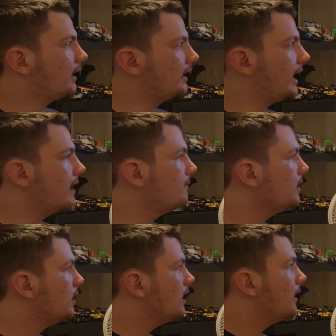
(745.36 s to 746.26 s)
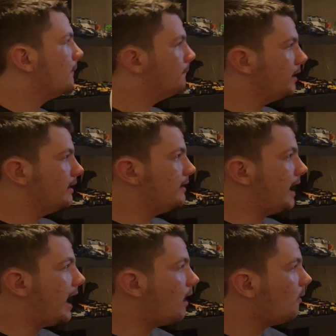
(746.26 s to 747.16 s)
game. But
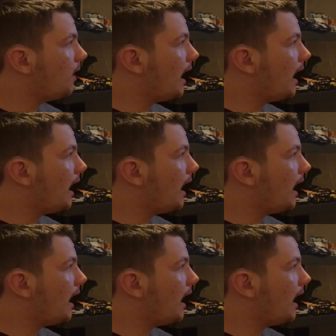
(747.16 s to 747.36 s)
now